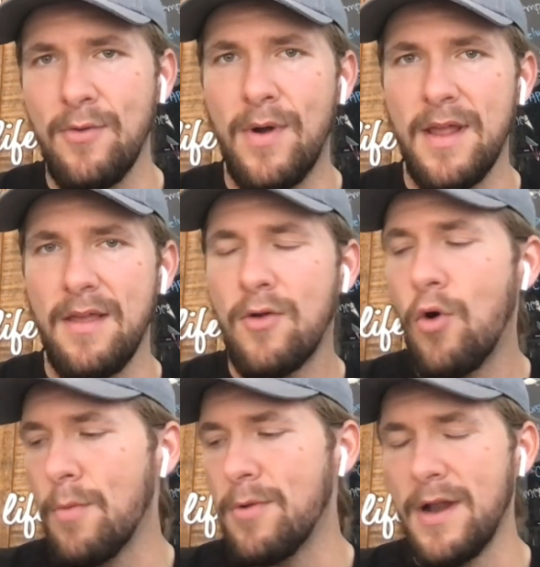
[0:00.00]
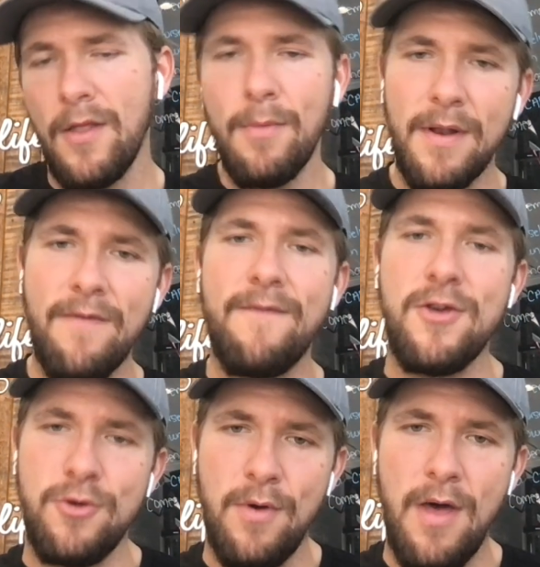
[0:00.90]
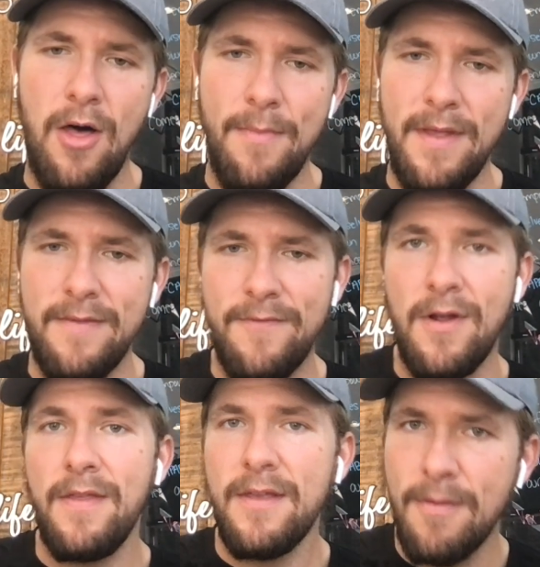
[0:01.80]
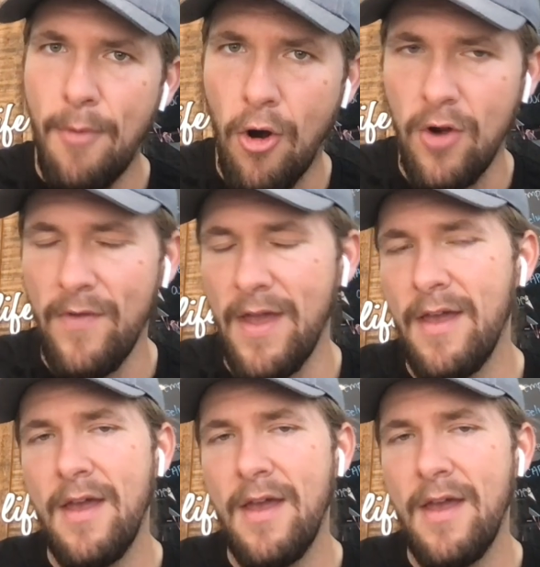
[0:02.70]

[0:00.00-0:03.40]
want to incorporate a little bit of the visual element for at least a part of it.